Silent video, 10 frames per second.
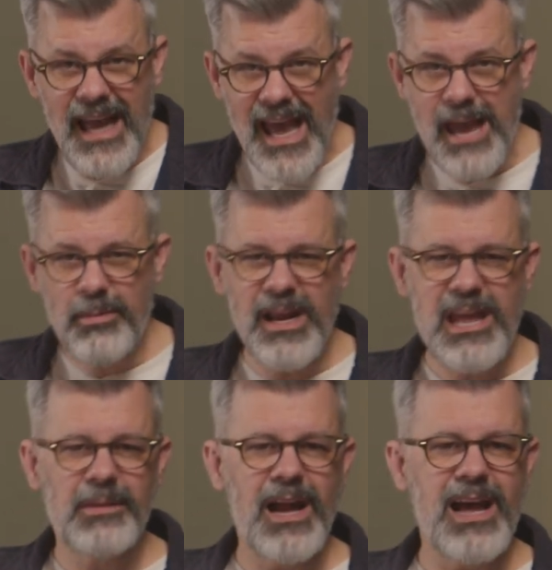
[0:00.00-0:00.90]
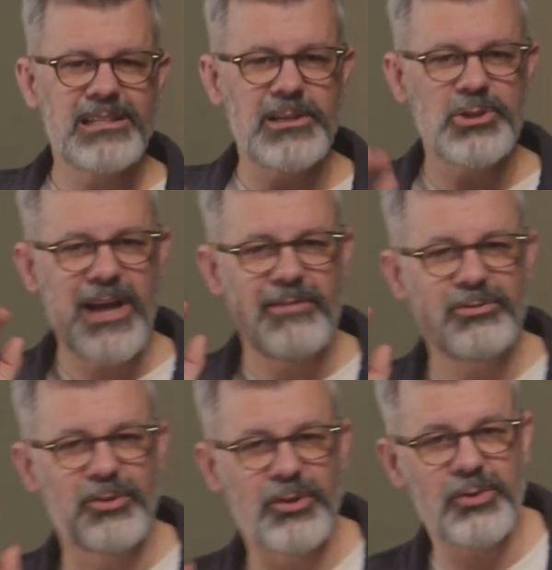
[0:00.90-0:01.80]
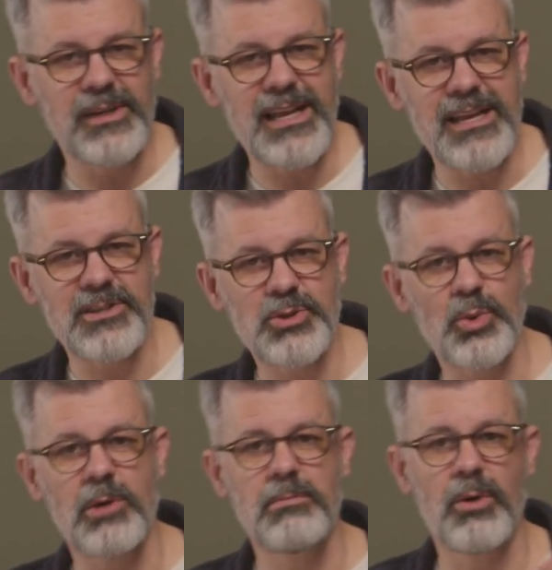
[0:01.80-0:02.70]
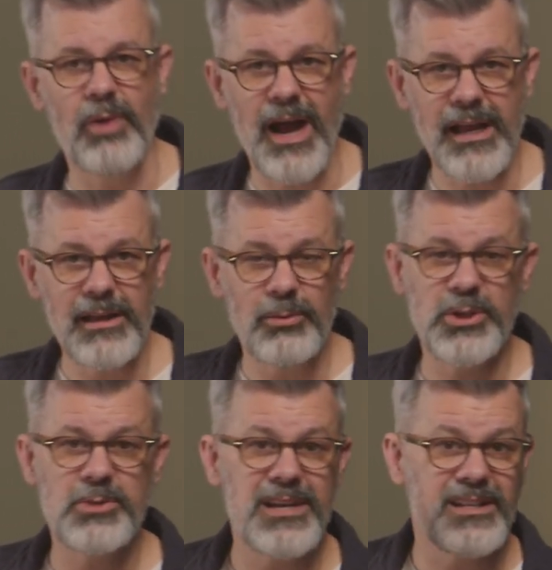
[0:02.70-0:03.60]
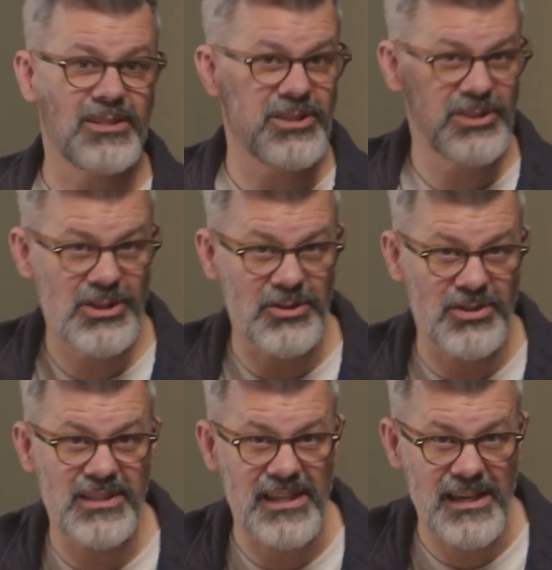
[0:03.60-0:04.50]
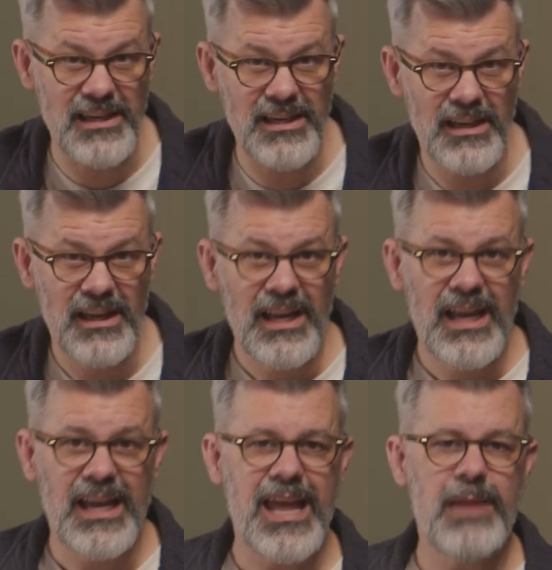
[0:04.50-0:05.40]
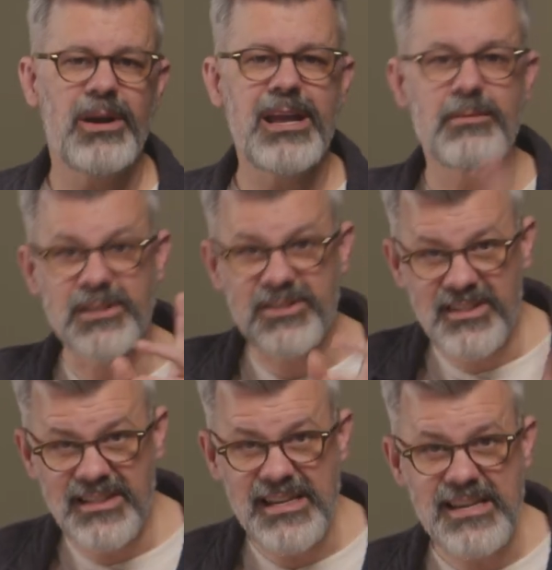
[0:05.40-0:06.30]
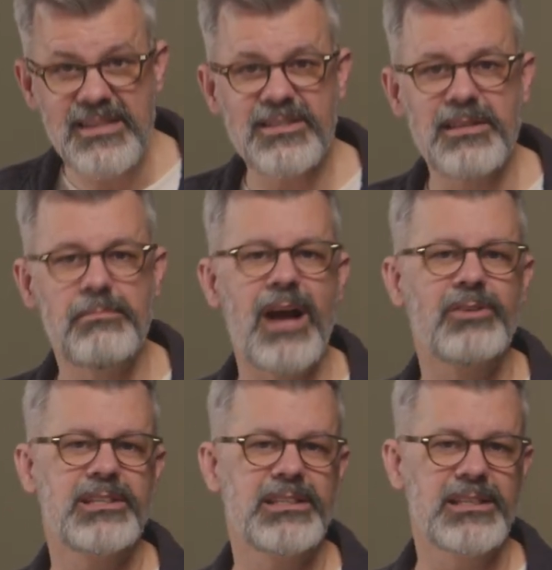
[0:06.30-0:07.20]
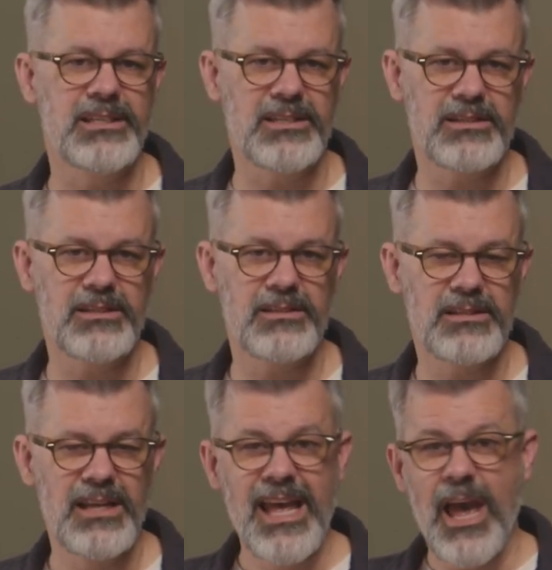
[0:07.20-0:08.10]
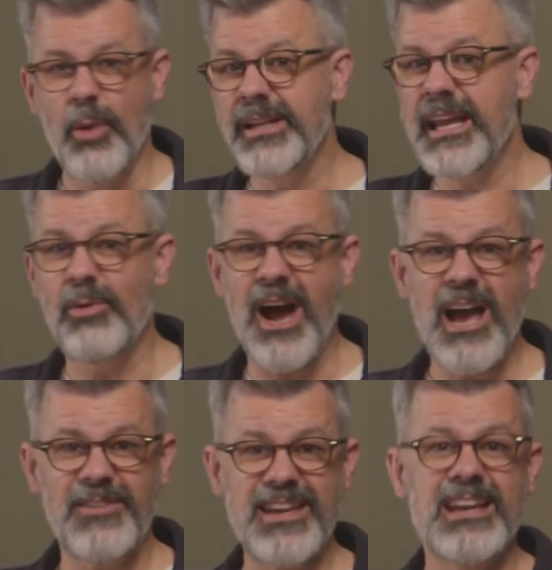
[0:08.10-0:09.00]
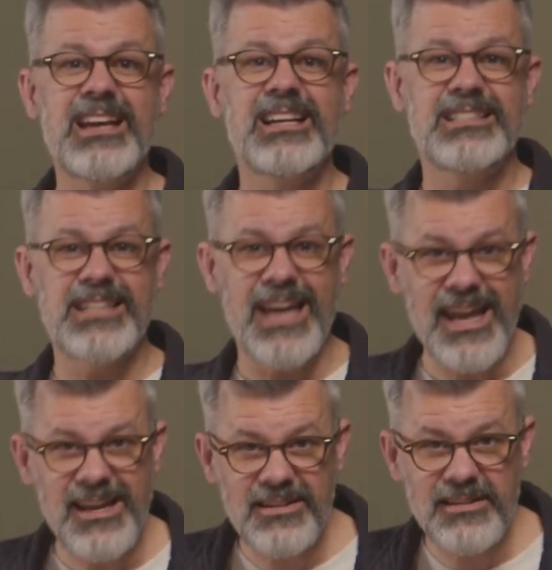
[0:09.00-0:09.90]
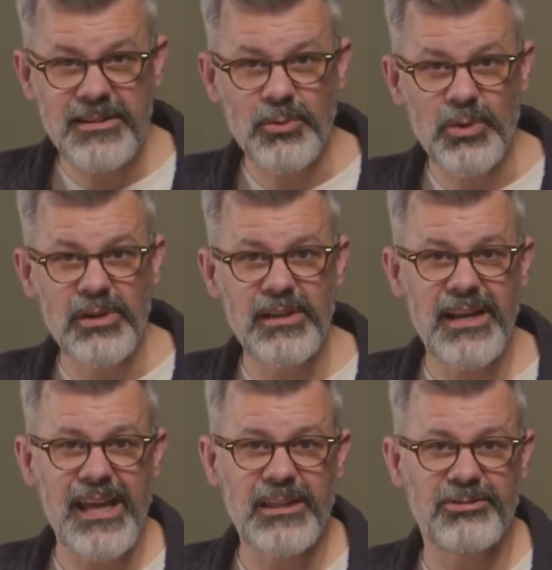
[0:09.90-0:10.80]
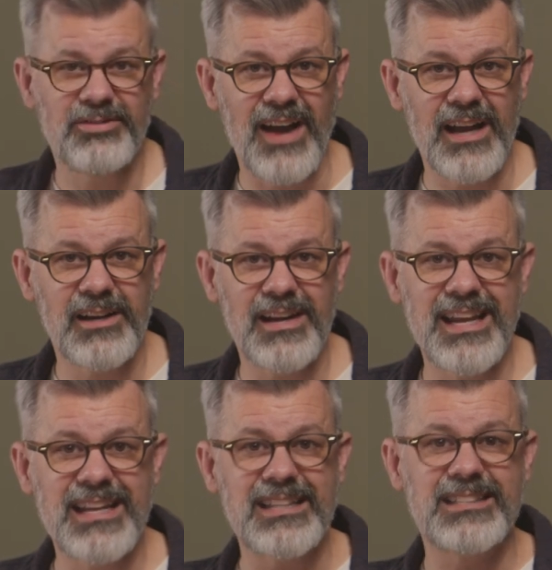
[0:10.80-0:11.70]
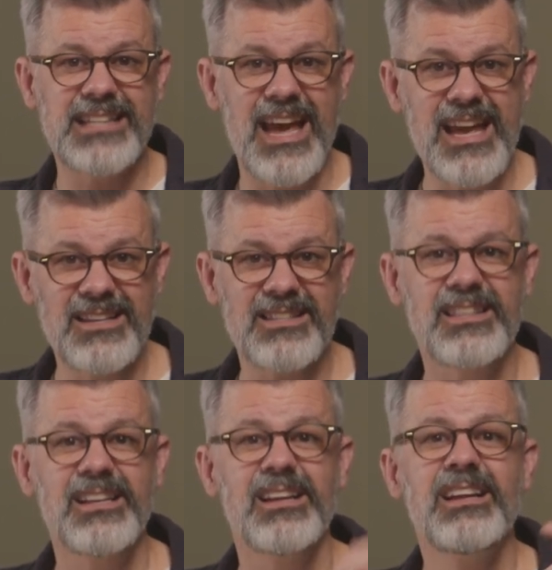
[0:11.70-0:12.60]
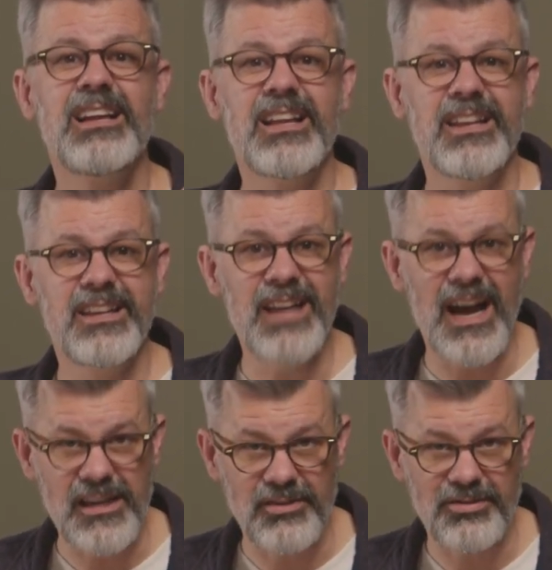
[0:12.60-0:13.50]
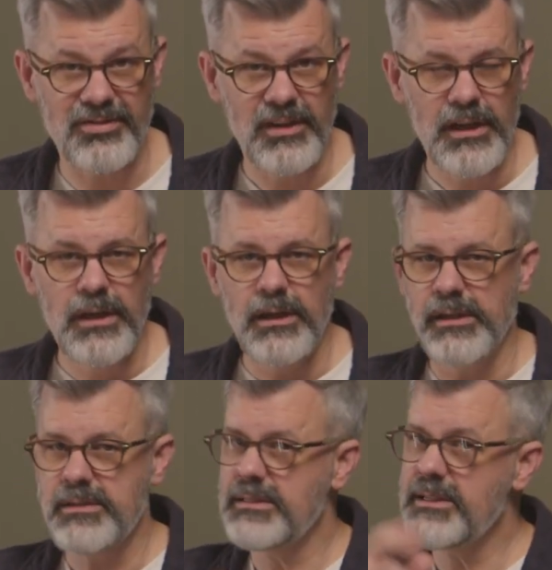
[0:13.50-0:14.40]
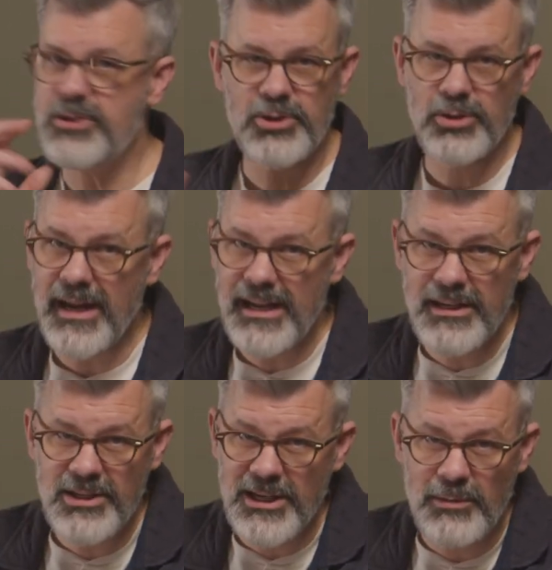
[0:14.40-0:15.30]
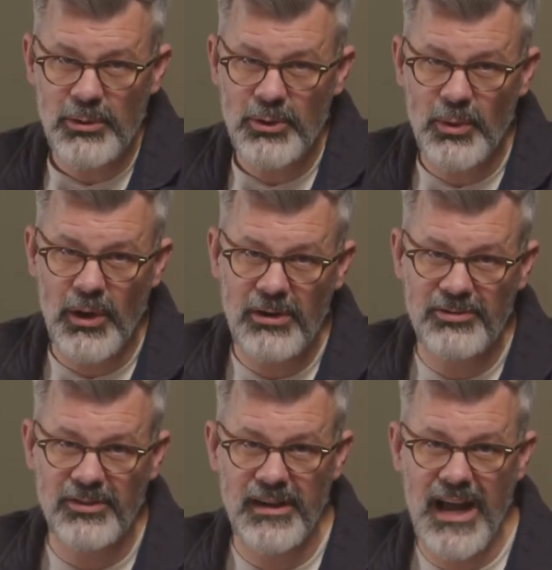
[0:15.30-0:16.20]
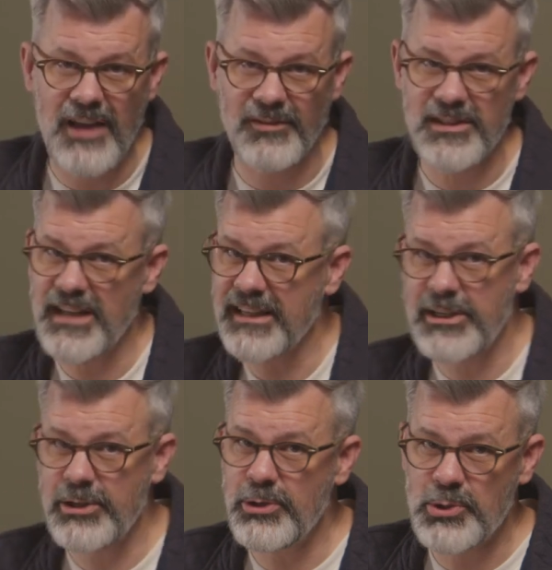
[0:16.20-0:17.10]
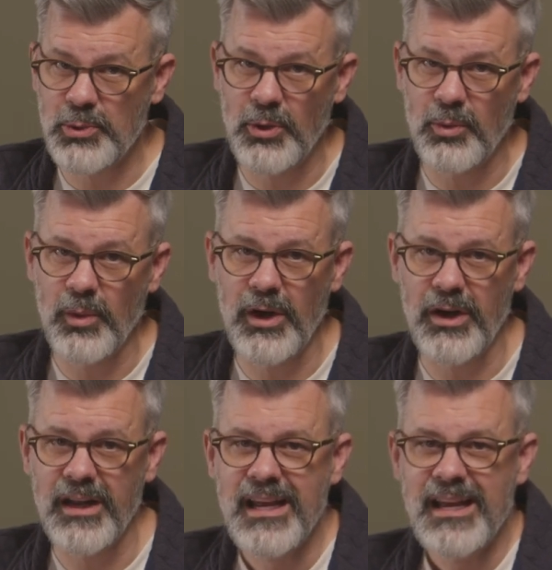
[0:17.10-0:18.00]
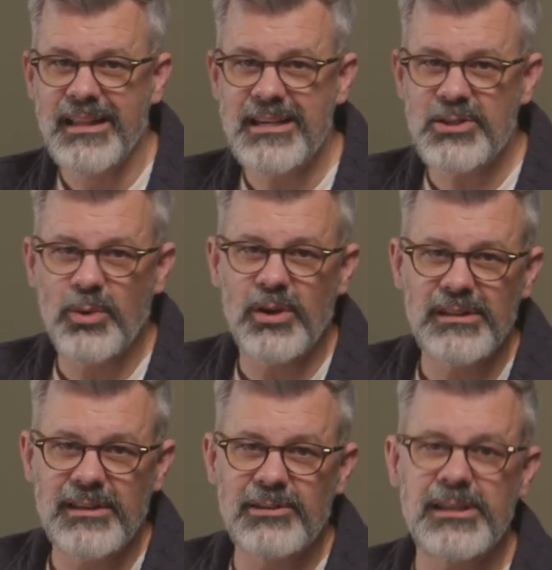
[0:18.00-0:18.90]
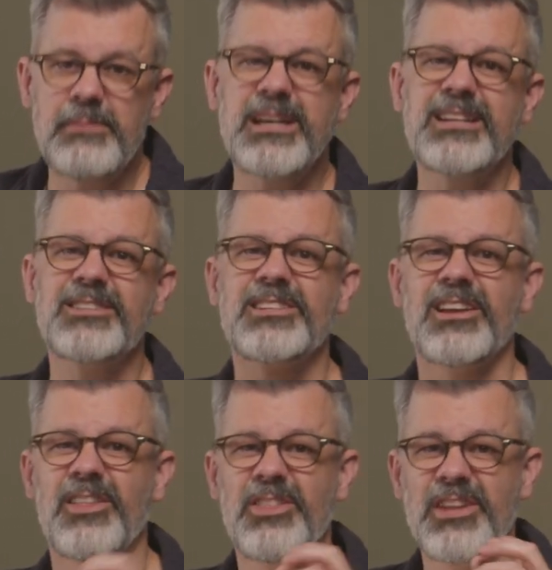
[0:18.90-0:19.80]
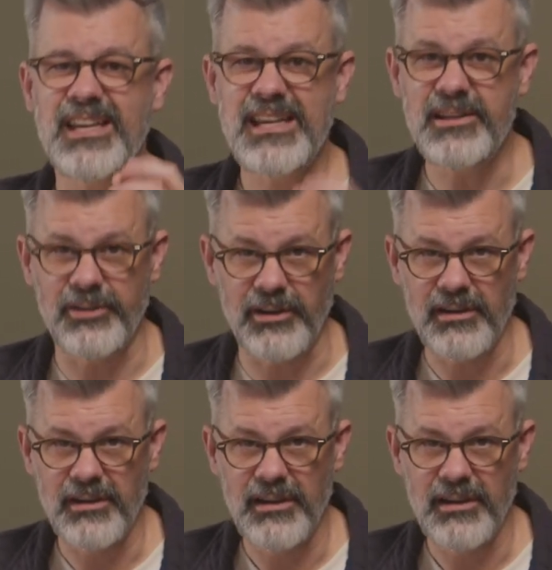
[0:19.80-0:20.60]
Abraham and Isaac travel for 3 days toward Moriah, which means to see. And Abraham sees the mountain in the distance. When they arrive, he takes the wood and the fire, and he takes the knife. This is a strange Hebrew word for knife. It's not the usual word. This word literally means the eater.